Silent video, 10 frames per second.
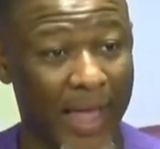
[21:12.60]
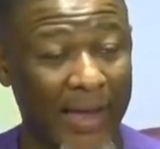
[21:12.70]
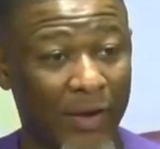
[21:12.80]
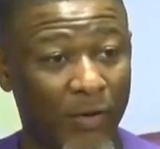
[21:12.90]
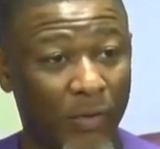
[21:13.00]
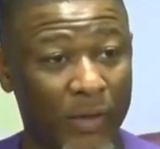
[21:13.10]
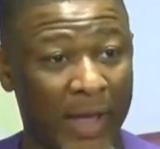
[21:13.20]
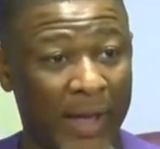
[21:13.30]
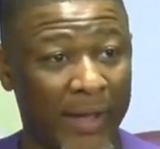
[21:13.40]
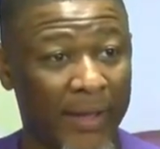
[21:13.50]

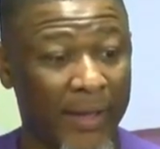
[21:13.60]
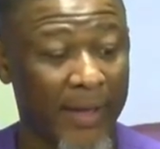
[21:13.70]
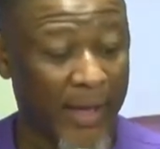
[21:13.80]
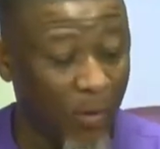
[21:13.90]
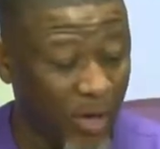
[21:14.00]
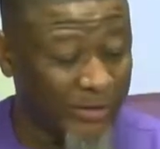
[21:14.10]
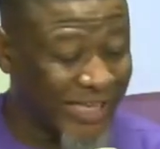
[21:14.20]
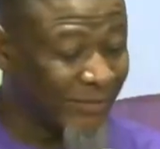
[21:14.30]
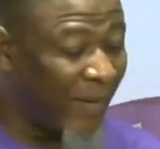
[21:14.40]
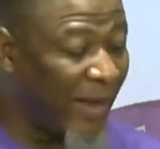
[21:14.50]
Hallelujah. He was
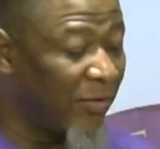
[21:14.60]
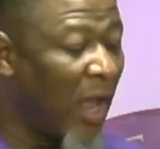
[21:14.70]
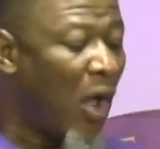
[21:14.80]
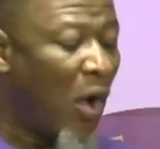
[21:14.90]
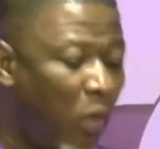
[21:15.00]
explaining to them,